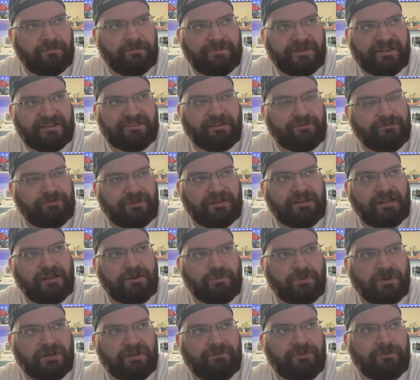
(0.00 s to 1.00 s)
Because I feel
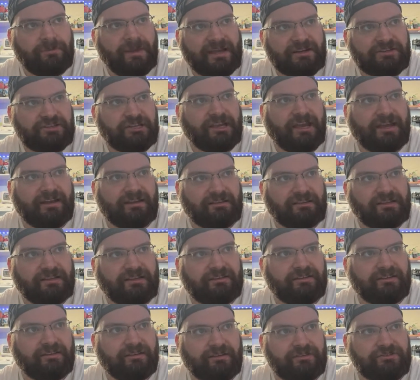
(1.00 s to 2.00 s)
like one of them actually had a
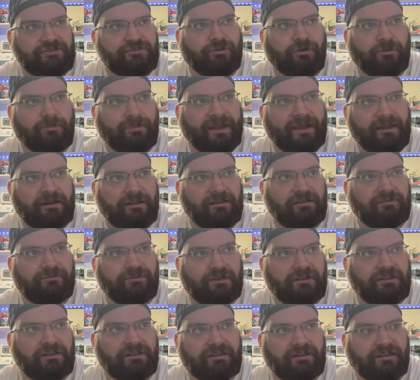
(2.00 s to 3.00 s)
link to Control Panel if
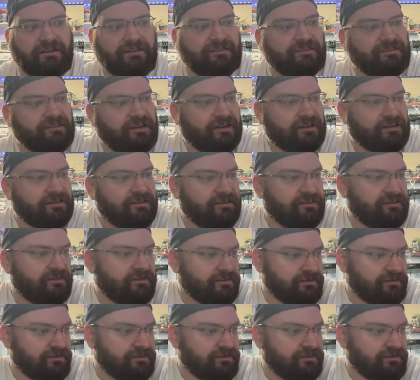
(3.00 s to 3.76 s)
you clicked on settings.